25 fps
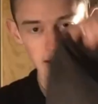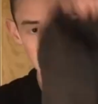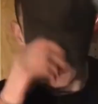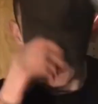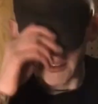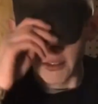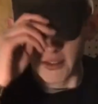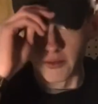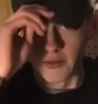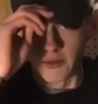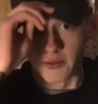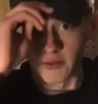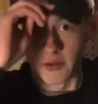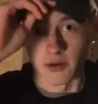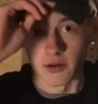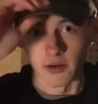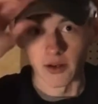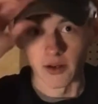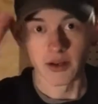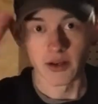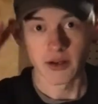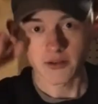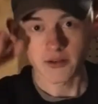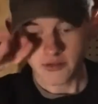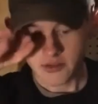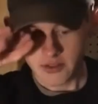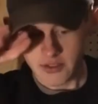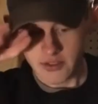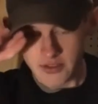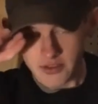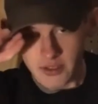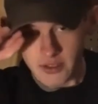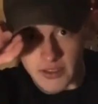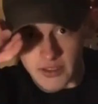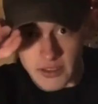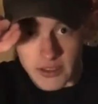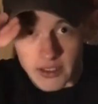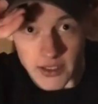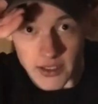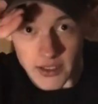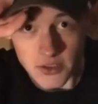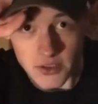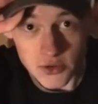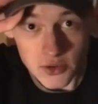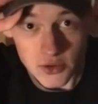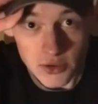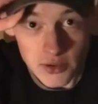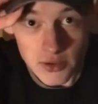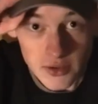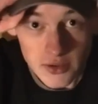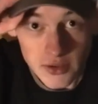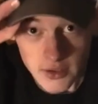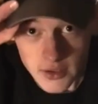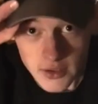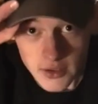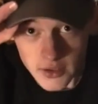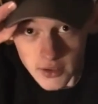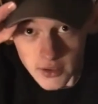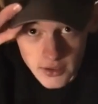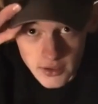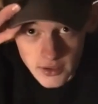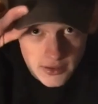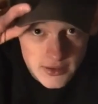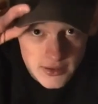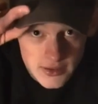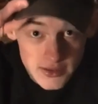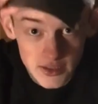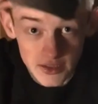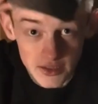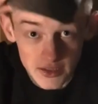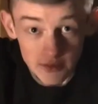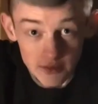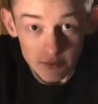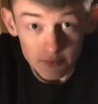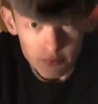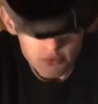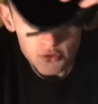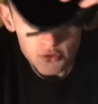I did that wrong. I know there's like an extra. It's like